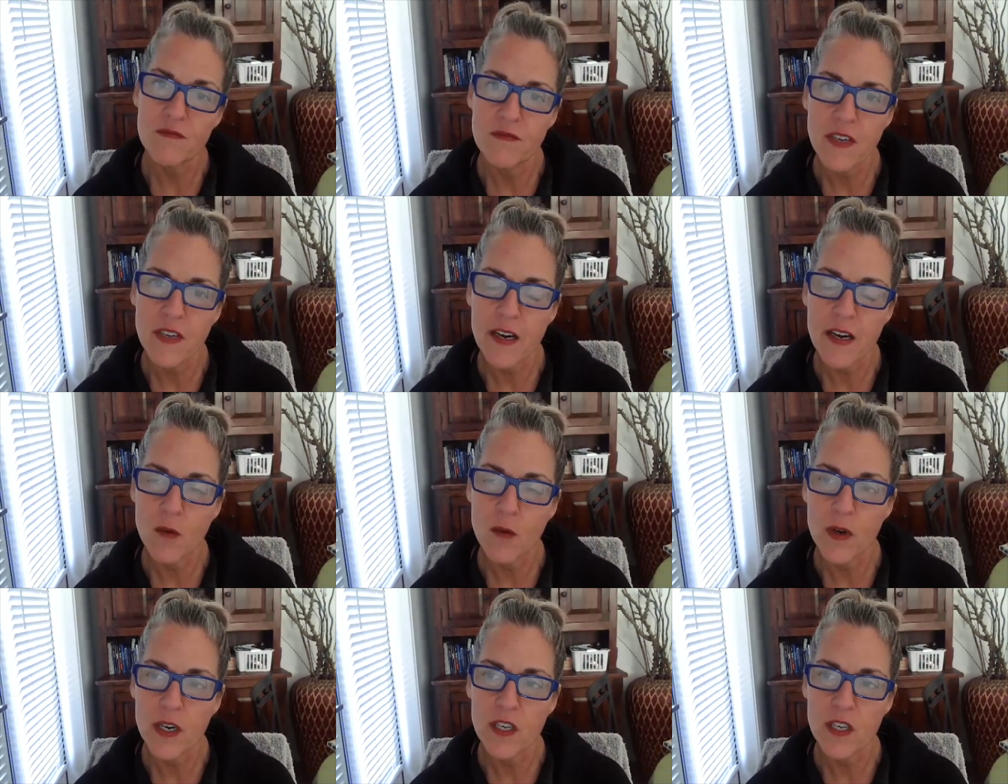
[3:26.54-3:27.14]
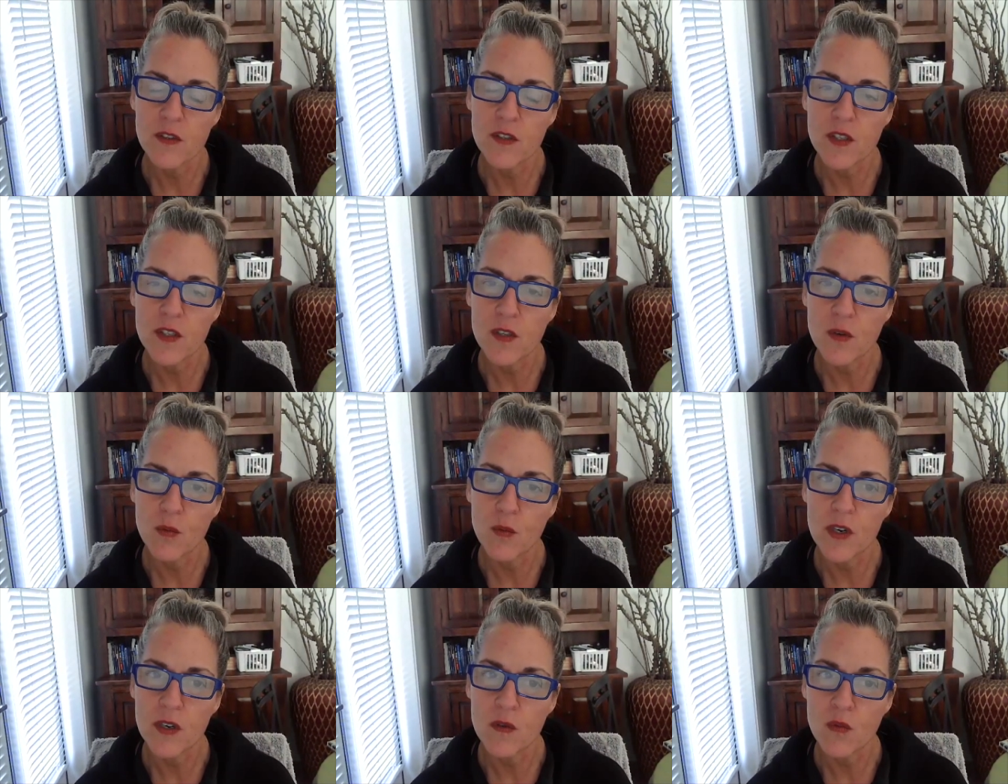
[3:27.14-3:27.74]
I don't want to use the
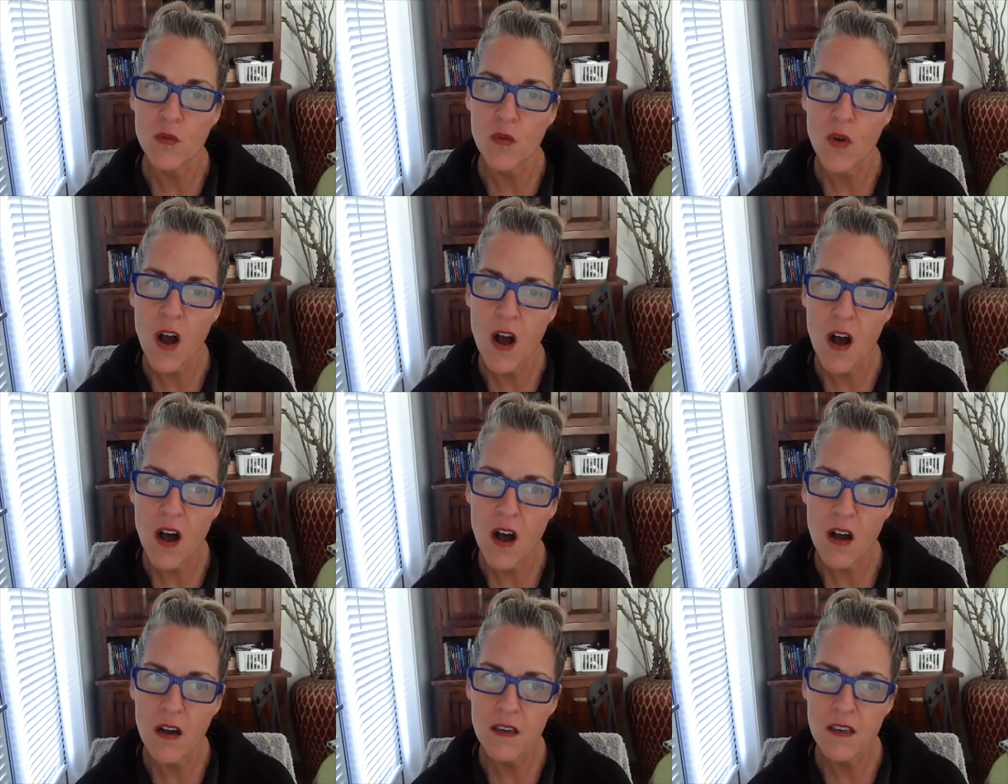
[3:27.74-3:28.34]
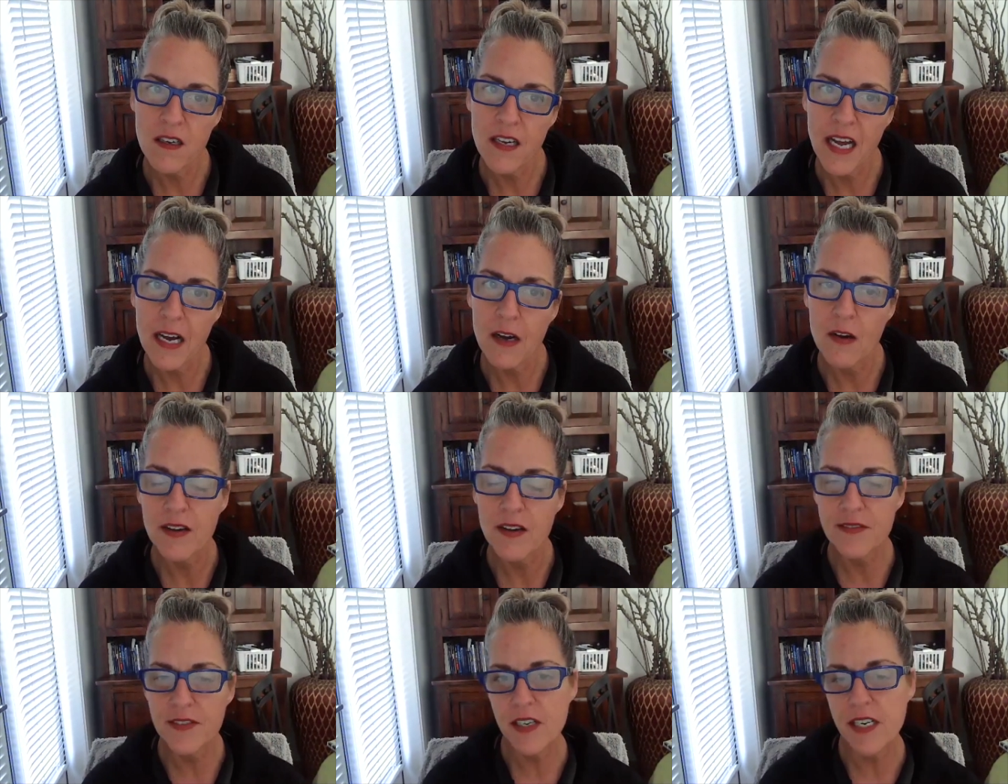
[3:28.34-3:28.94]
word wrong,
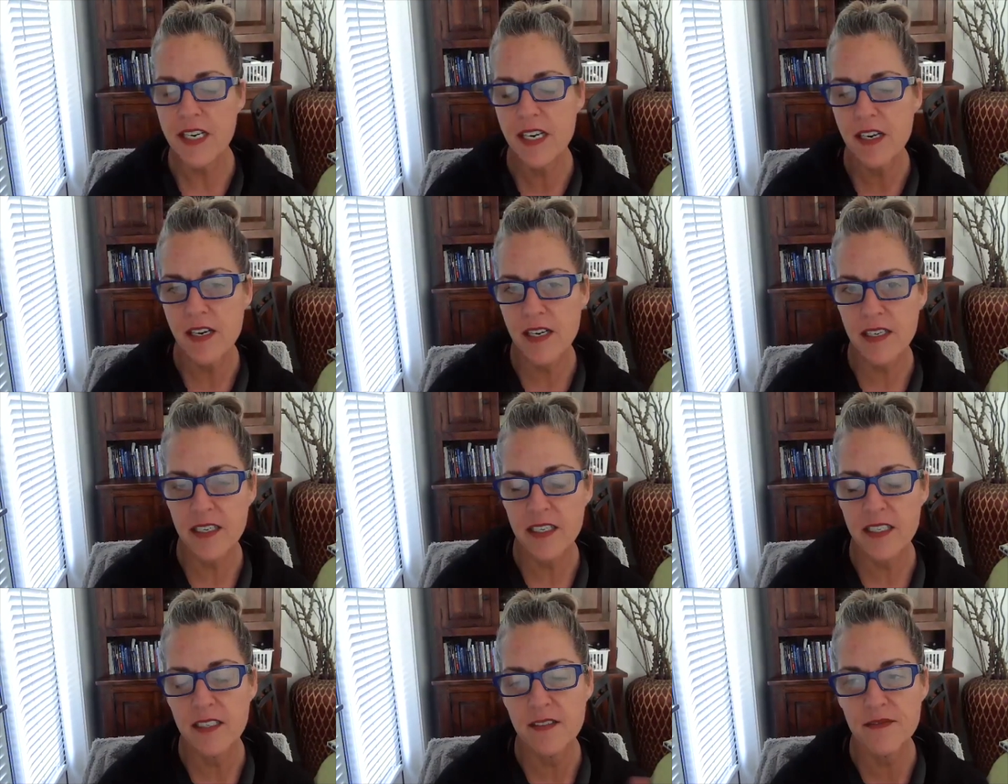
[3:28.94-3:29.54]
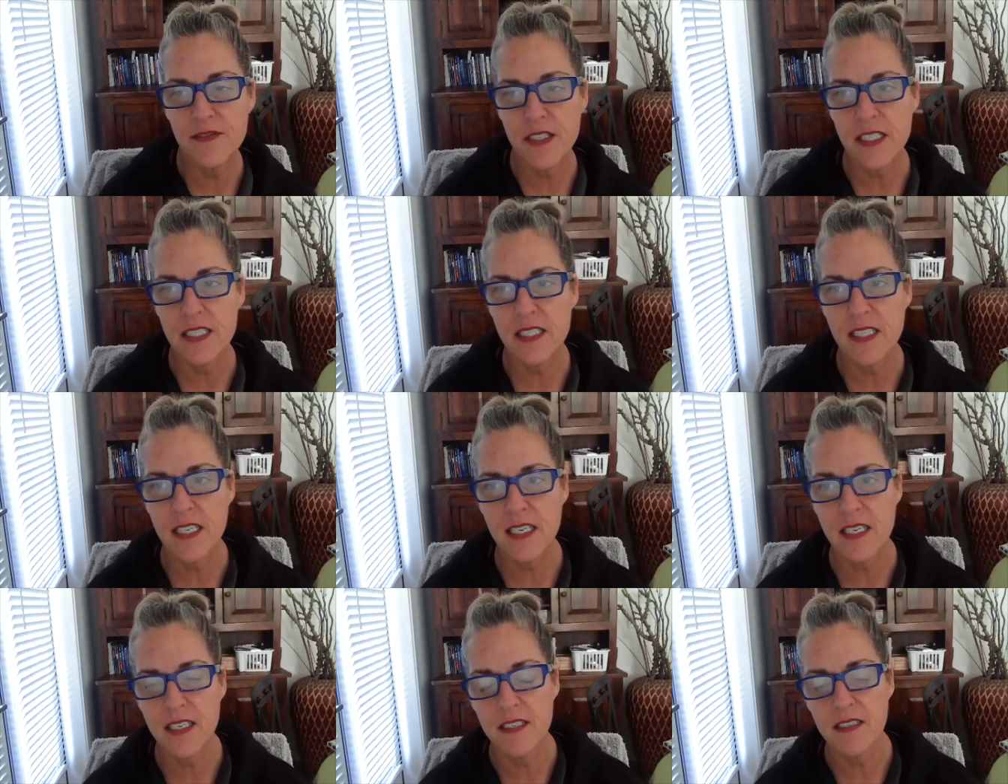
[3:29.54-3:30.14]
however, here it kind of fits
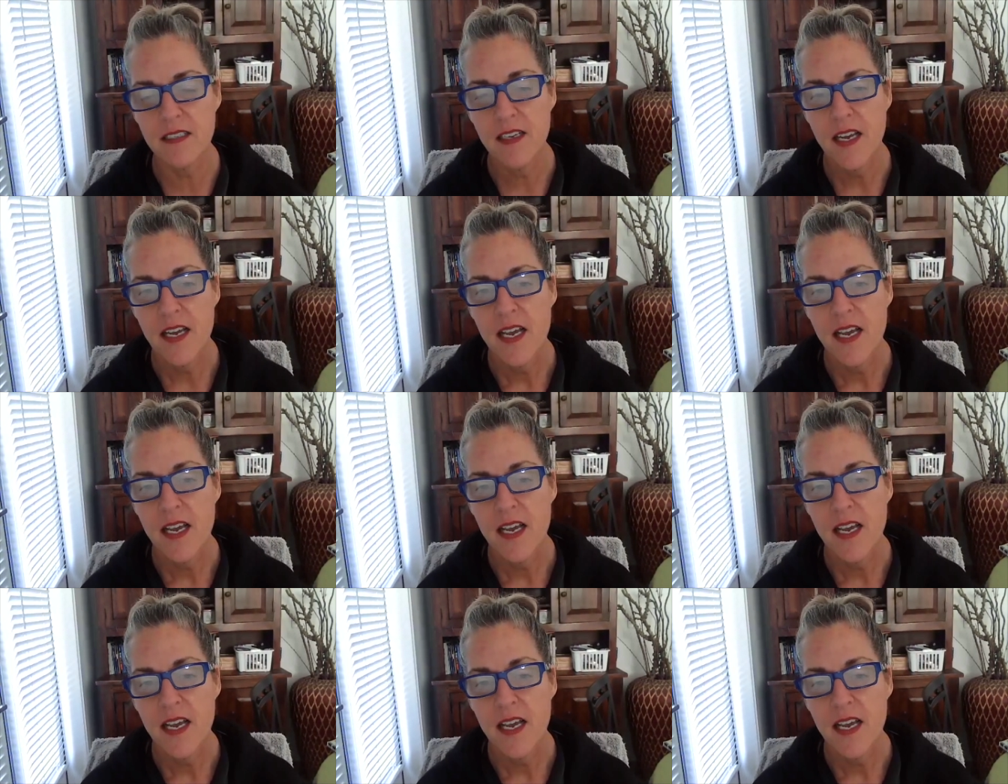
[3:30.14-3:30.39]
in,